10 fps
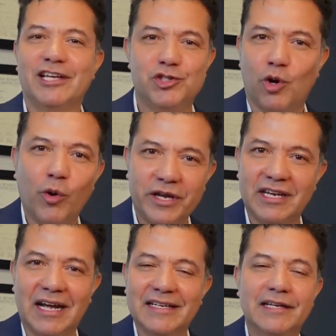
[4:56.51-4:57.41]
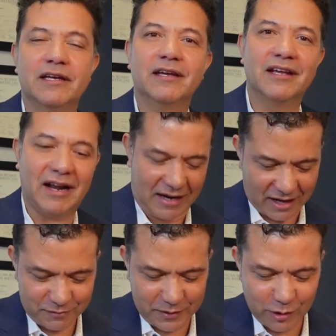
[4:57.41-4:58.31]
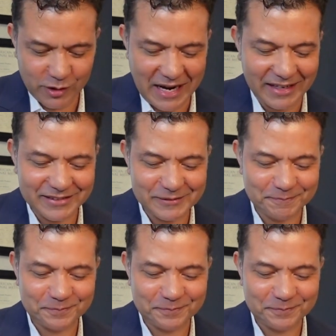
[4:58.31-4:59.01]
choking and kicking and gasping all night.